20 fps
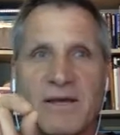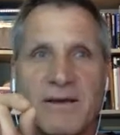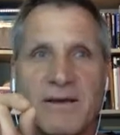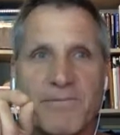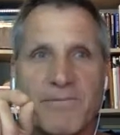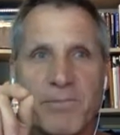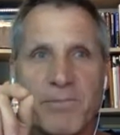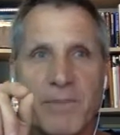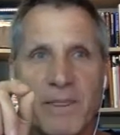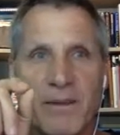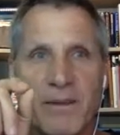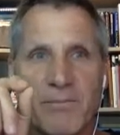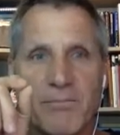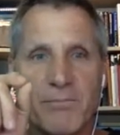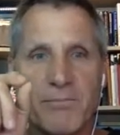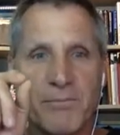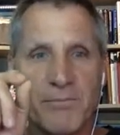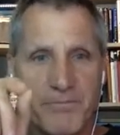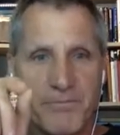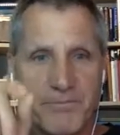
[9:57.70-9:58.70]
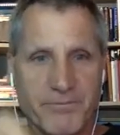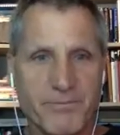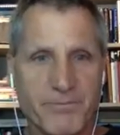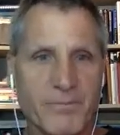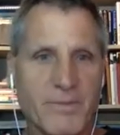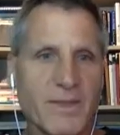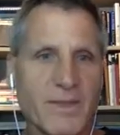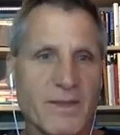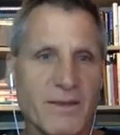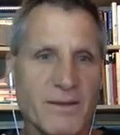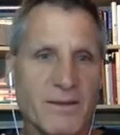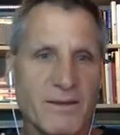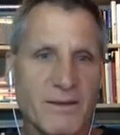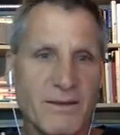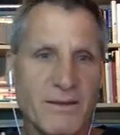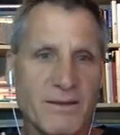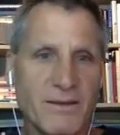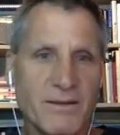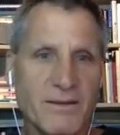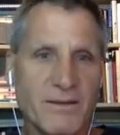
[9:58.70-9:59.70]
Yet we give so
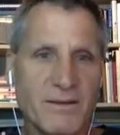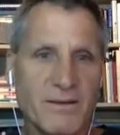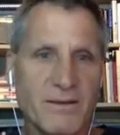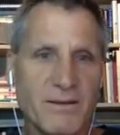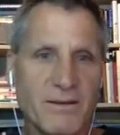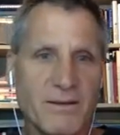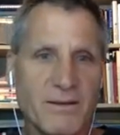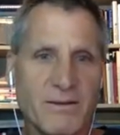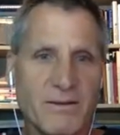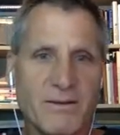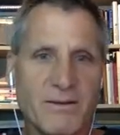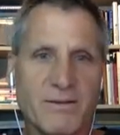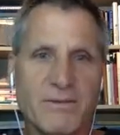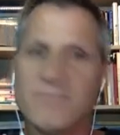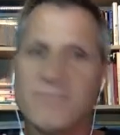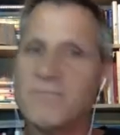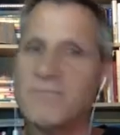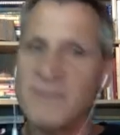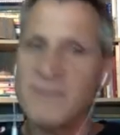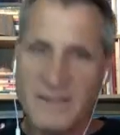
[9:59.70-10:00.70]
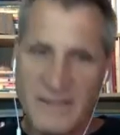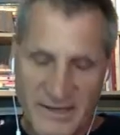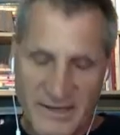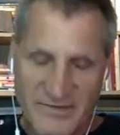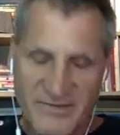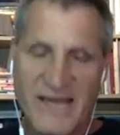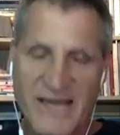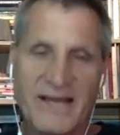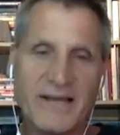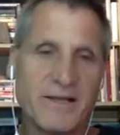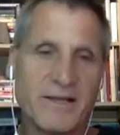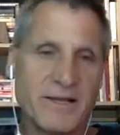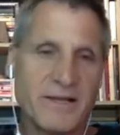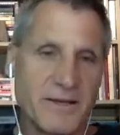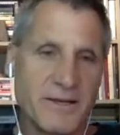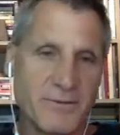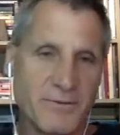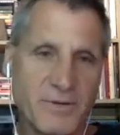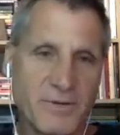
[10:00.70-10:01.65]
little importance to breathing.